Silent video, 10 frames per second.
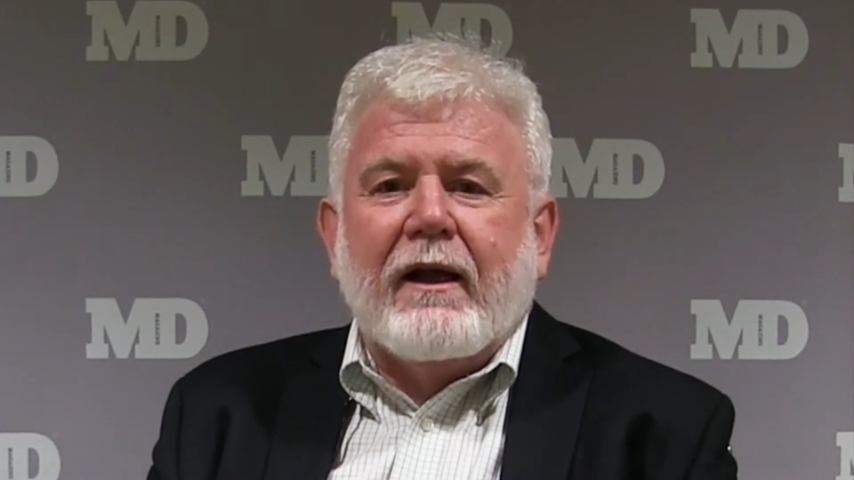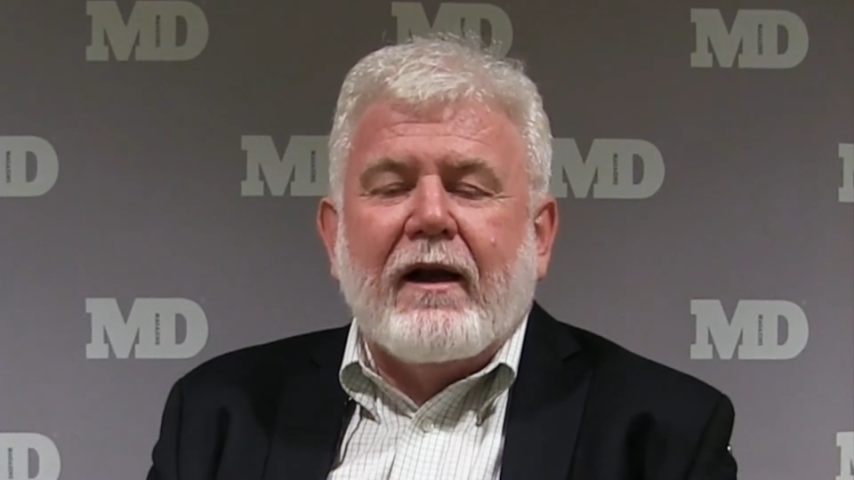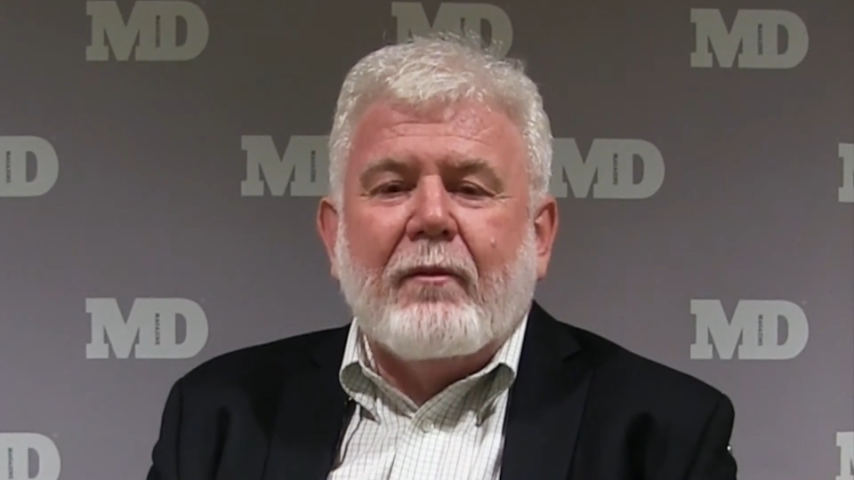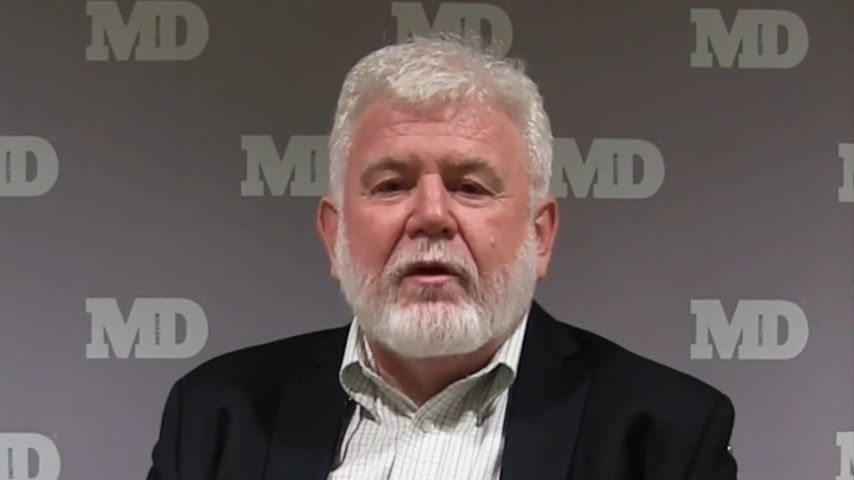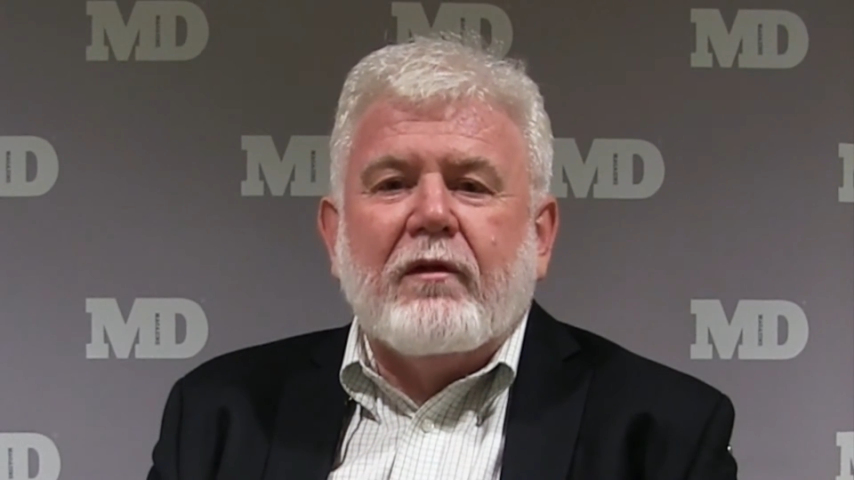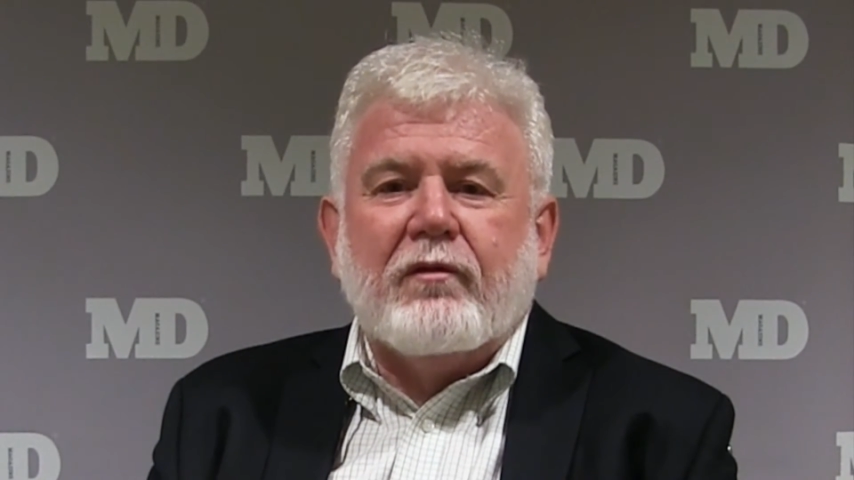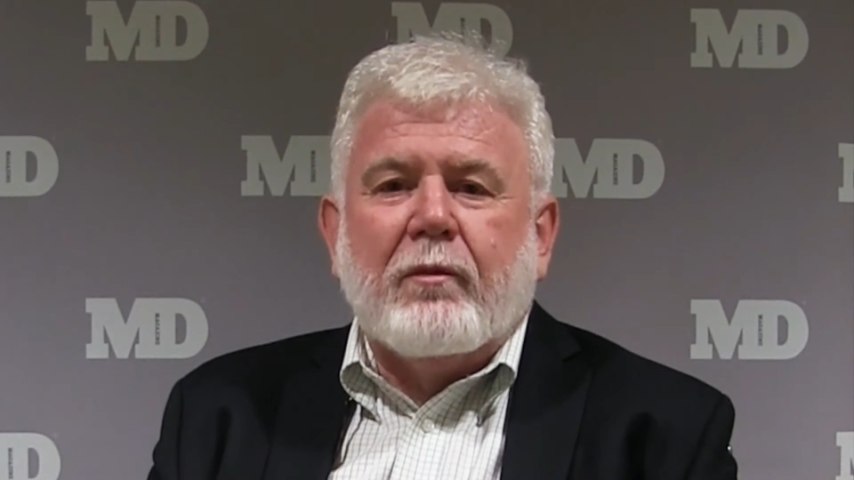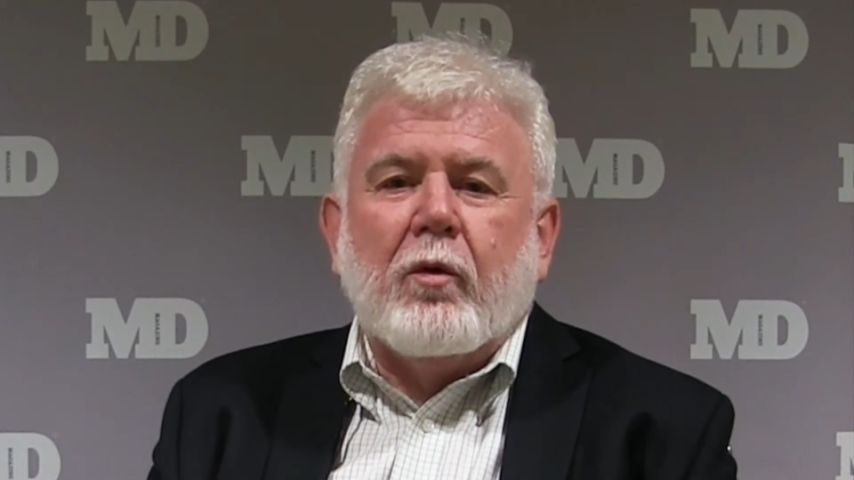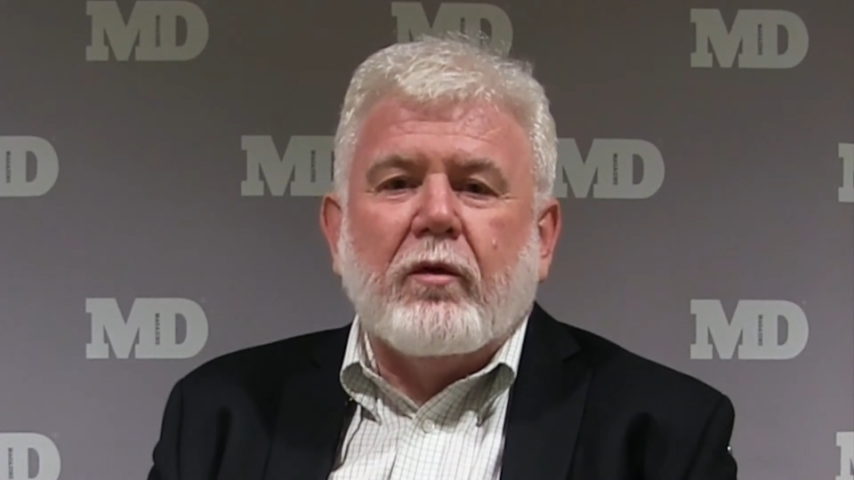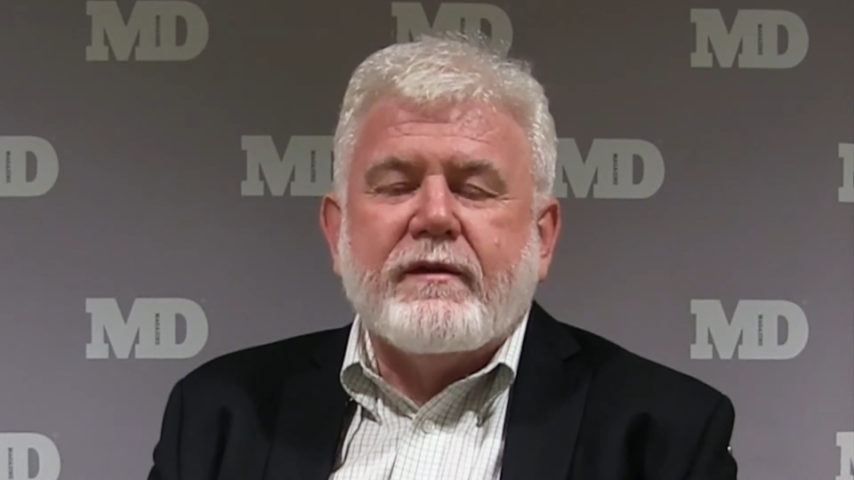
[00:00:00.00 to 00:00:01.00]
A number of
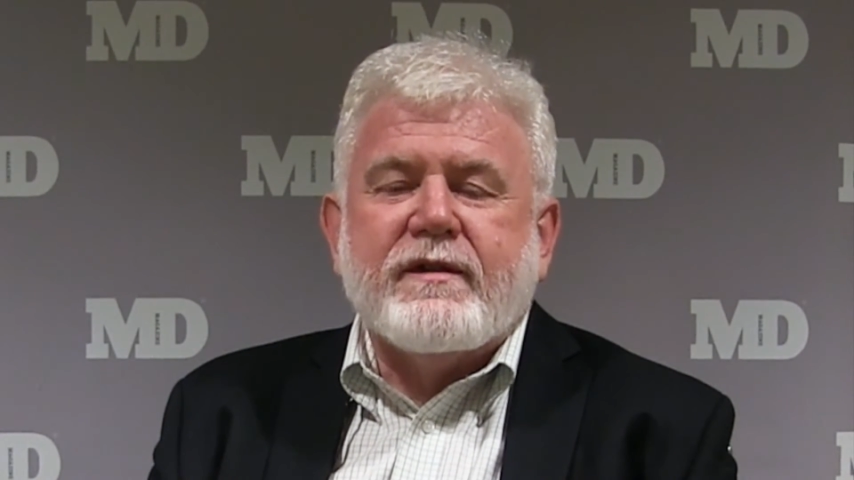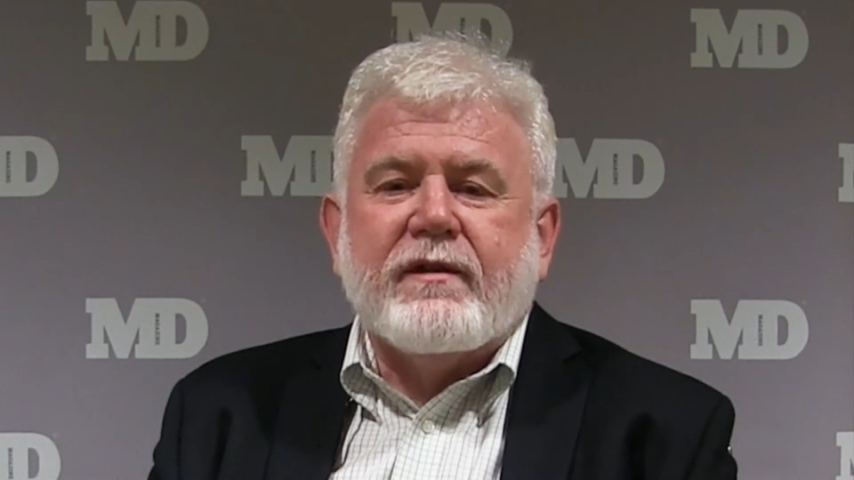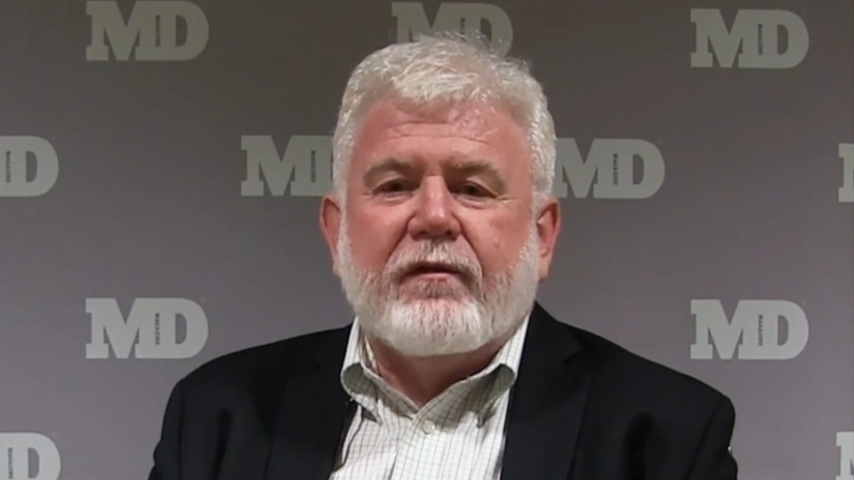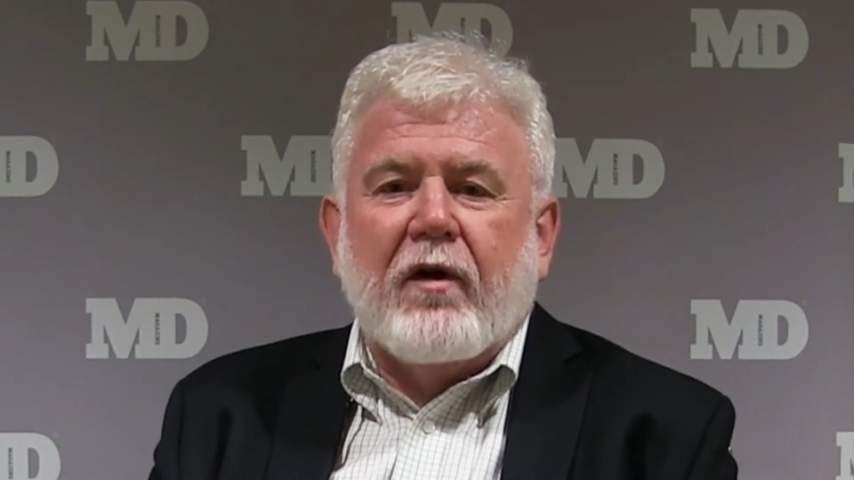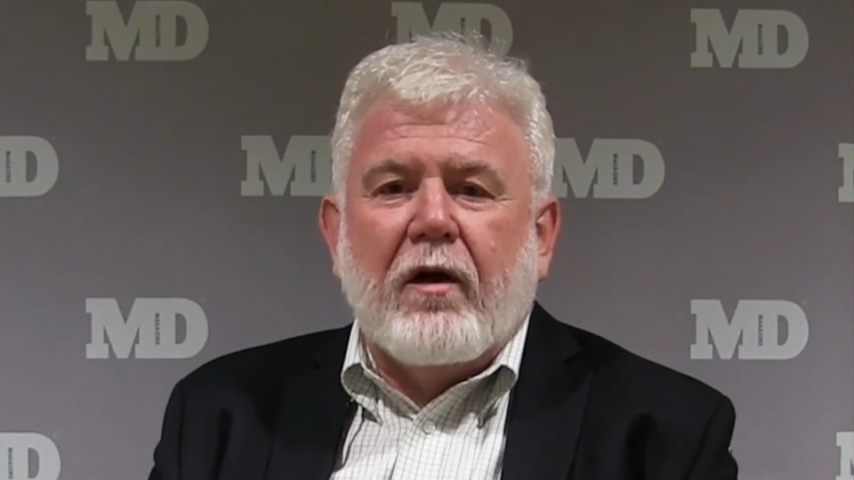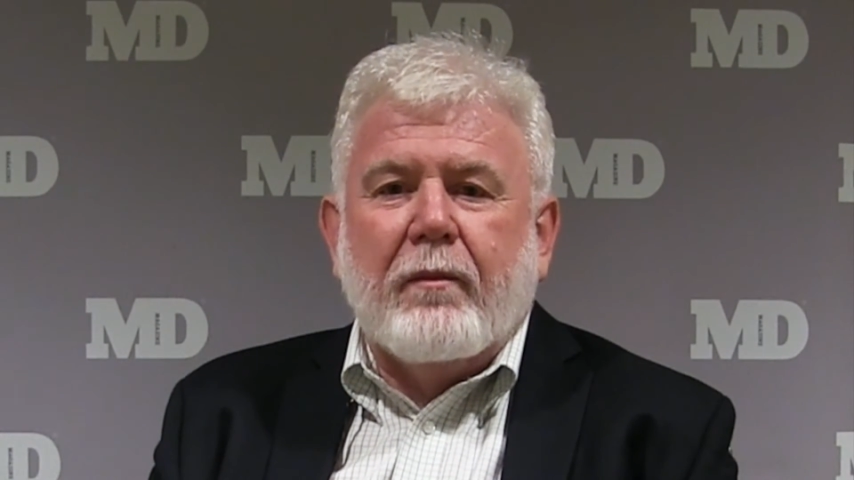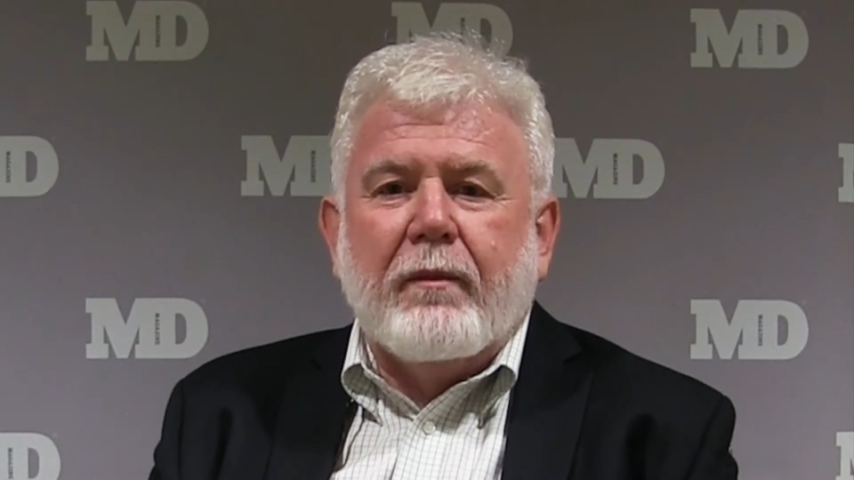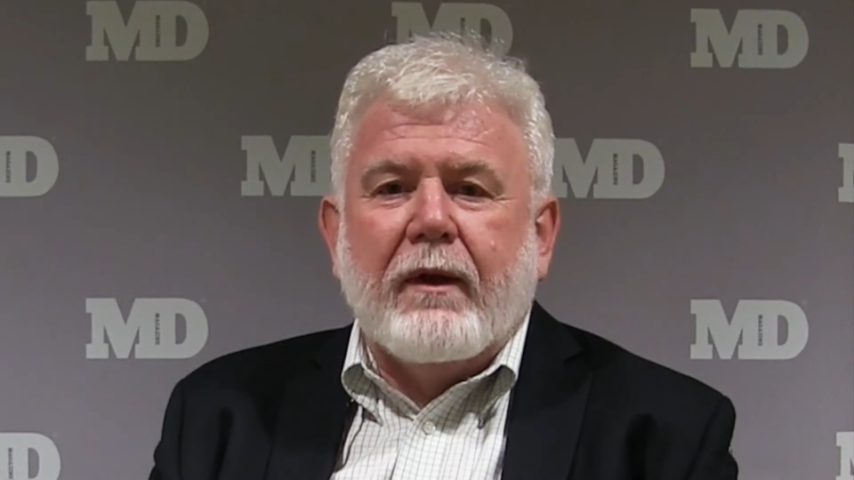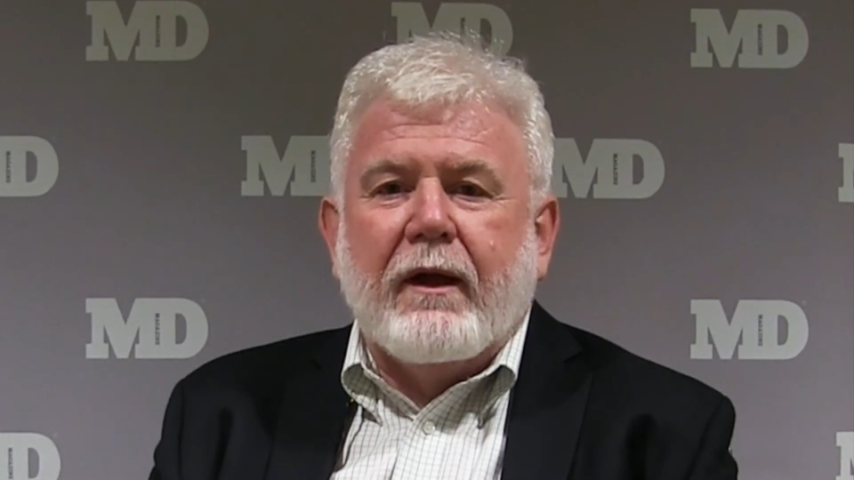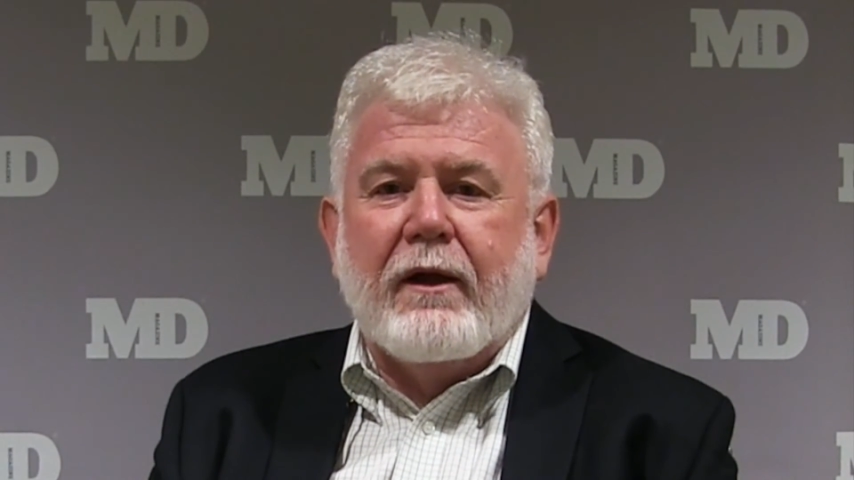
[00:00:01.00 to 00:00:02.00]
reports
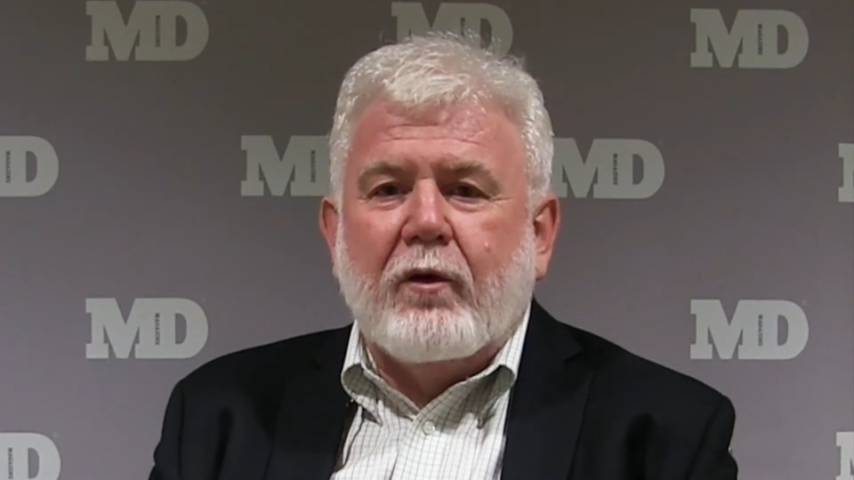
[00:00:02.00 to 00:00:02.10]
from uh,